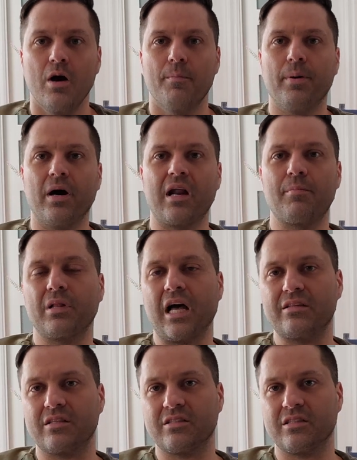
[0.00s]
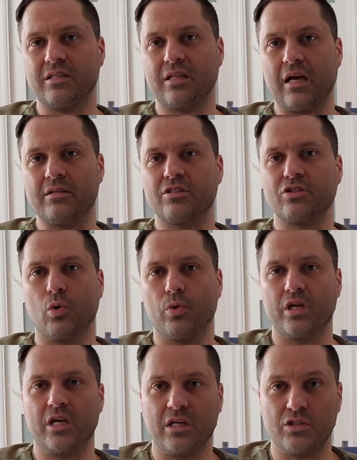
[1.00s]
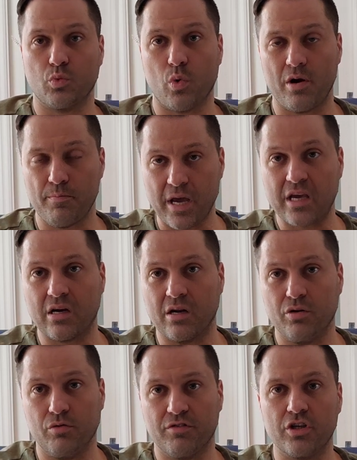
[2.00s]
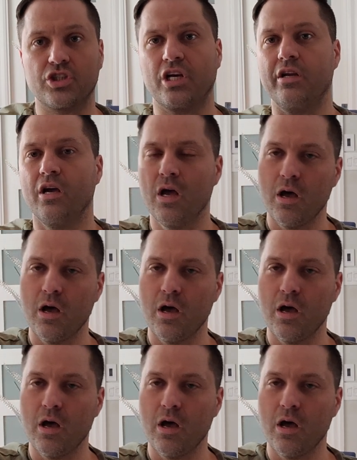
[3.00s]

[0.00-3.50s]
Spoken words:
but I'm glad to see that Sony is making a new version.